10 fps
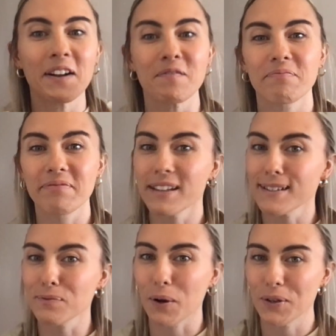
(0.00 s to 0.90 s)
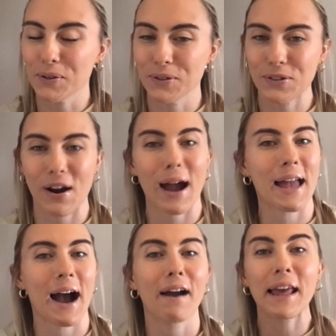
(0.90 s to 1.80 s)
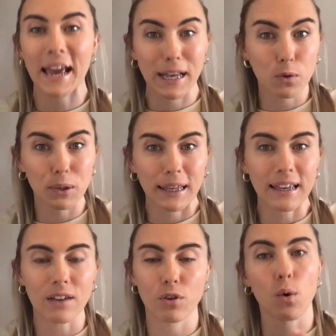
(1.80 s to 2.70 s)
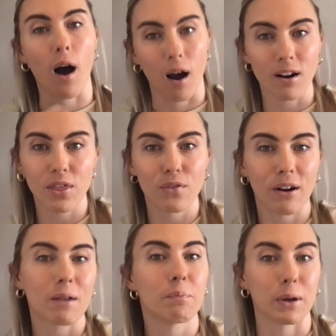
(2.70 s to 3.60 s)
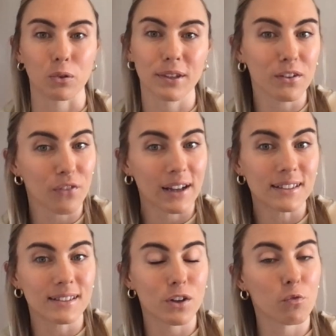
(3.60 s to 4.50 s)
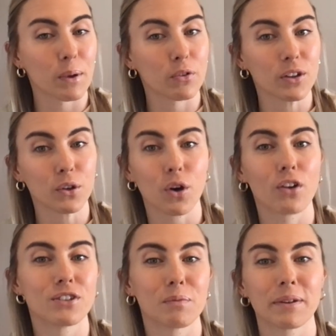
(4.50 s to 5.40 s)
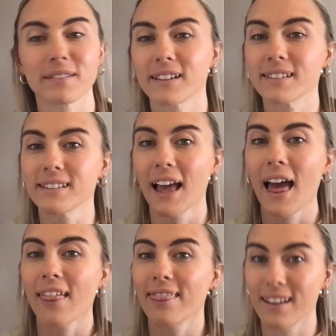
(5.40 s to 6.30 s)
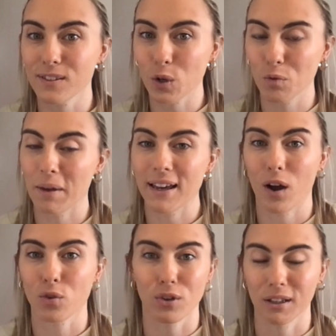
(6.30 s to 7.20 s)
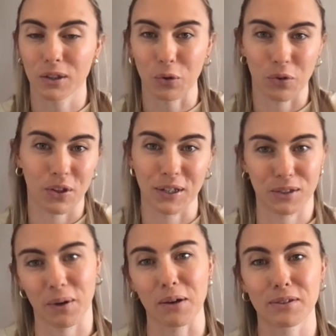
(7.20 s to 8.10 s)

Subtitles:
This is what you could try out. Equally, if you are at the very building phases of building your coaching business, this could be a really cool thing as well.